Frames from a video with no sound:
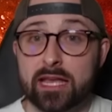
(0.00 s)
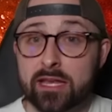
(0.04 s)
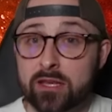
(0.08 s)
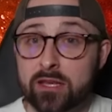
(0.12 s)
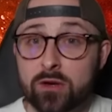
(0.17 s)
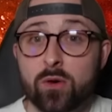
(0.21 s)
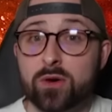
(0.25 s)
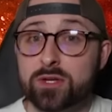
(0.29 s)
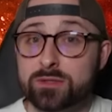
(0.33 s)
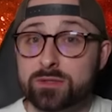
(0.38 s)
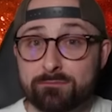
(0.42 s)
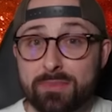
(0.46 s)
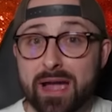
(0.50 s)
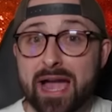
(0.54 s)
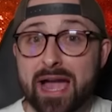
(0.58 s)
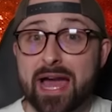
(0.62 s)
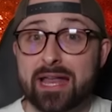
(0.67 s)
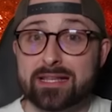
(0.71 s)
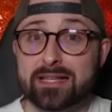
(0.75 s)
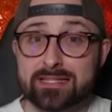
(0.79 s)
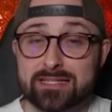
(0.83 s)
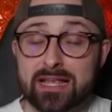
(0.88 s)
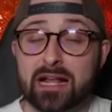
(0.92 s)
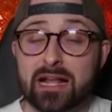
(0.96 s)
They're not as
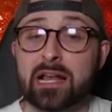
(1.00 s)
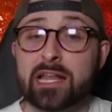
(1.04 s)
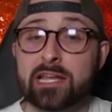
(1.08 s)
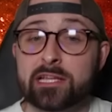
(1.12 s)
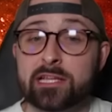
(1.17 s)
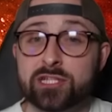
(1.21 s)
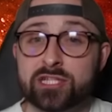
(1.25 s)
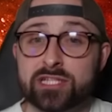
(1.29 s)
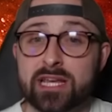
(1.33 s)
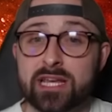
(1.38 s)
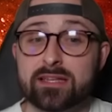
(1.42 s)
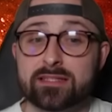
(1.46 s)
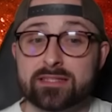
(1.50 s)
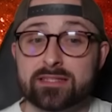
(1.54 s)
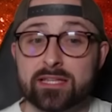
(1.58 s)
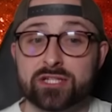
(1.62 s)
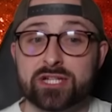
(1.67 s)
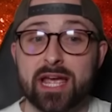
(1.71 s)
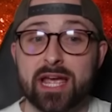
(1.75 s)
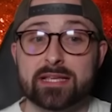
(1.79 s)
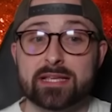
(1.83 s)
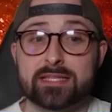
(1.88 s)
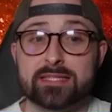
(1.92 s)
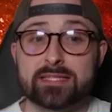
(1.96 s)
bad as the clean sheet
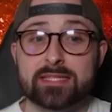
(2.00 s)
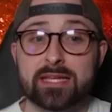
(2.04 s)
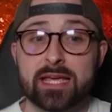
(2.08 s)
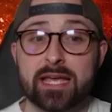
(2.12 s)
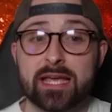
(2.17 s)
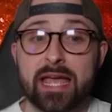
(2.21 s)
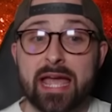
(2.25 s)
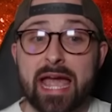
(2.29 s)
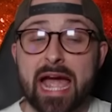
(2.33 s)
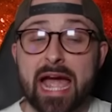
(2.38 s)
suggest.